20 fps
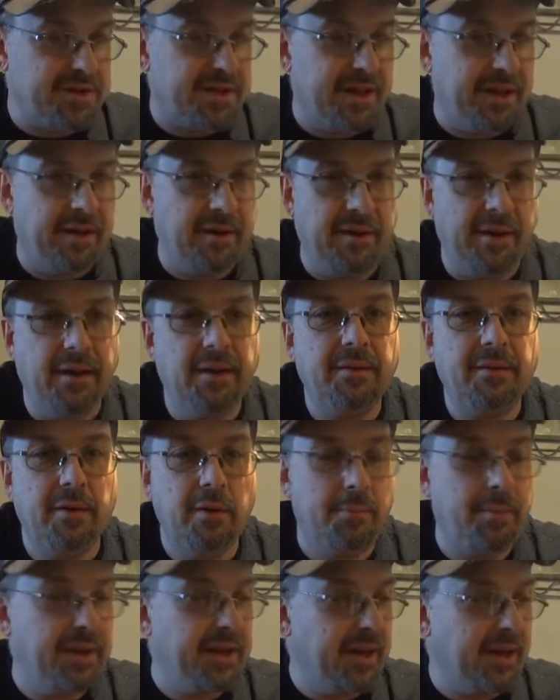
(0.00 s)
that area.
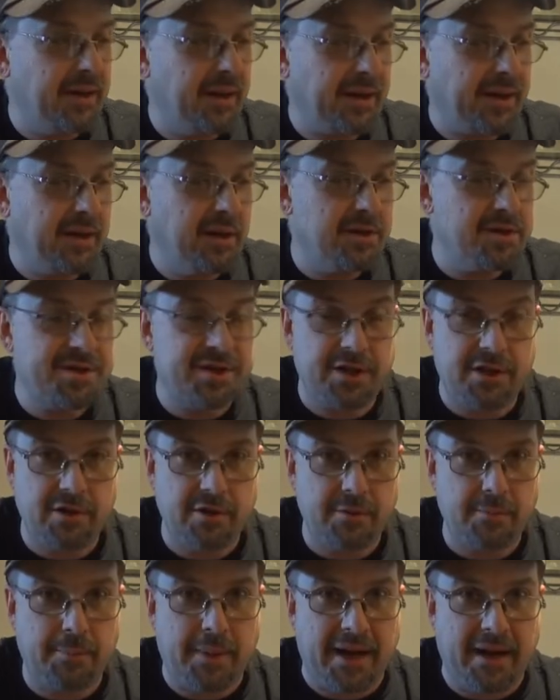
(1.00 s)
Be that like an
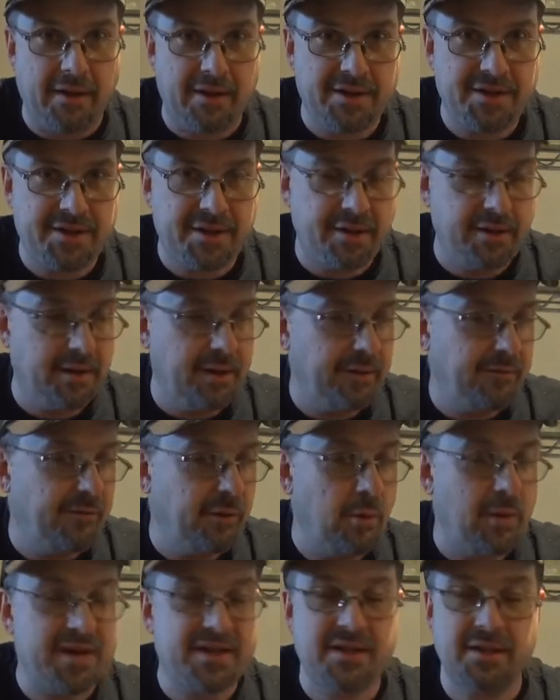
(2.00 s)
unsecured ballast in a
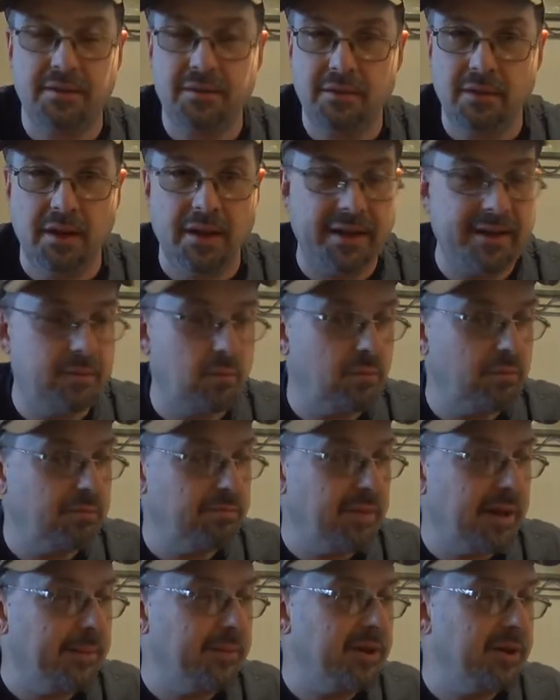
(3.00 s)
fluorescent light,
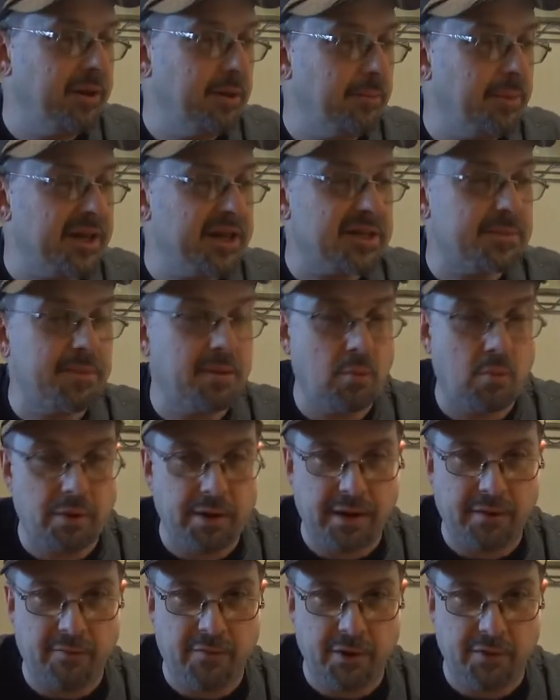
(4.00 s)
maybe in the basement where
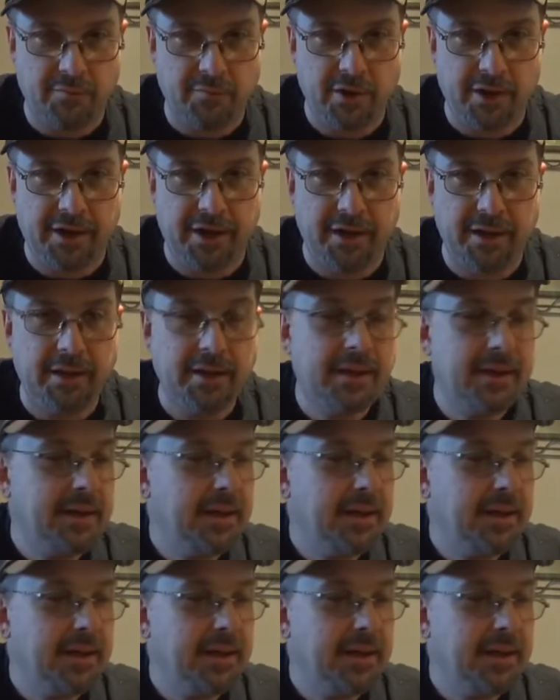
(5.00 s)
they feel freaky.